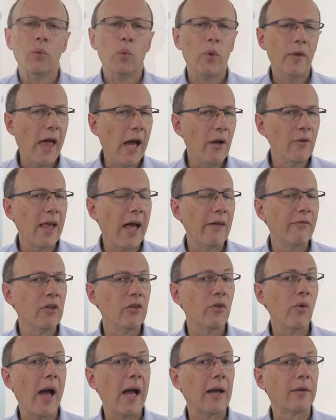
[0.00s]
Without having
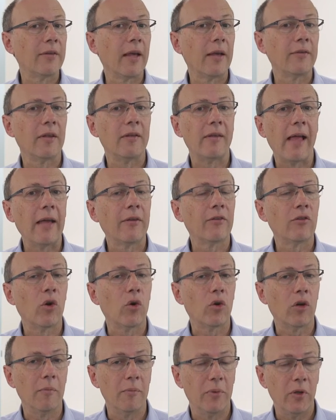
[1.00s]
to access a
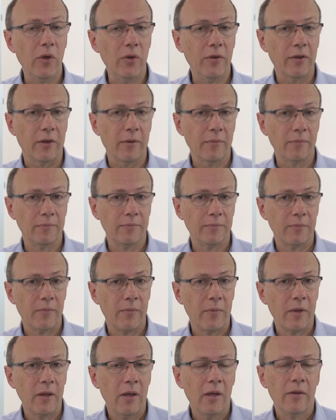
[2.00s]
desktop computer,
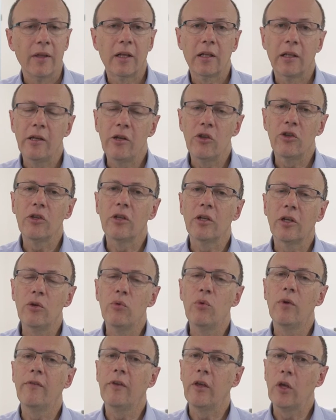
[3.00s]
the clinician
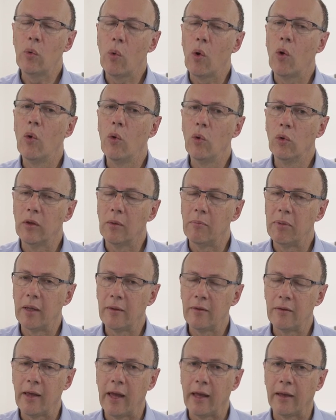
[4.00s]
can review all the
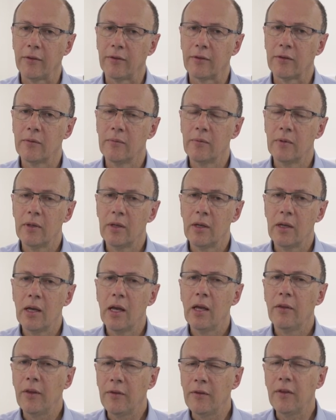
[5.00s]
blood tests.
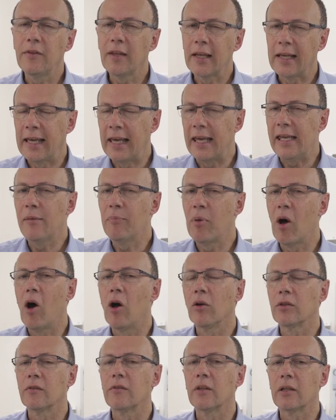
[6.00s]
This is a key
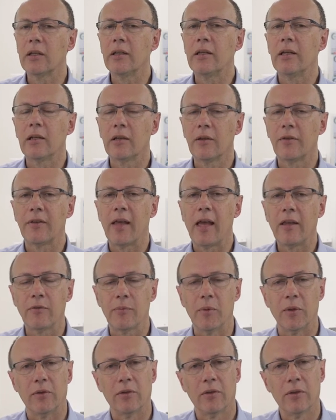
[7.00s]
part of the clinical
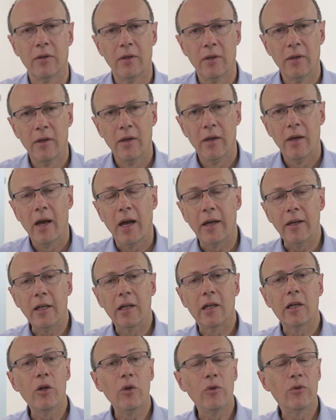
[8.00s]
assessment and
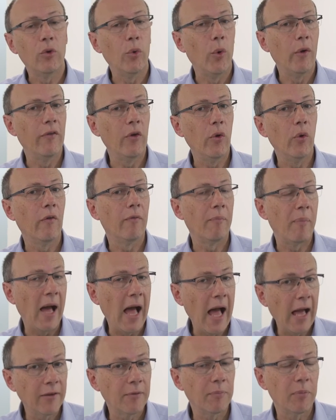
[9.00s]
includes a review of
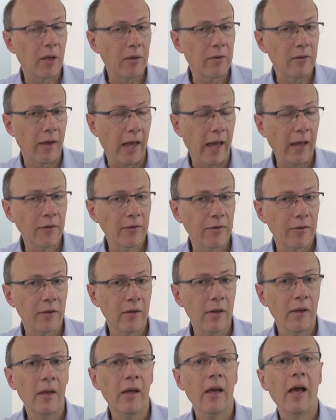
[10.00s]
past blood tests
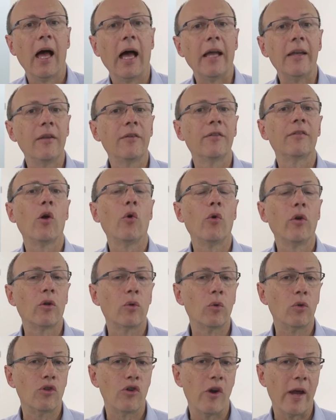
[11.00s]
and
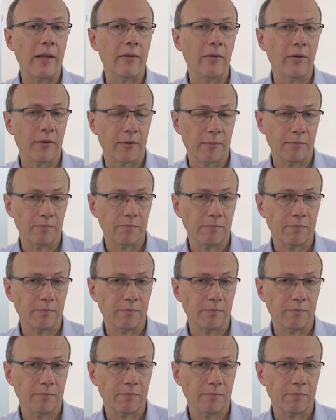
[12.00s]
historical trends.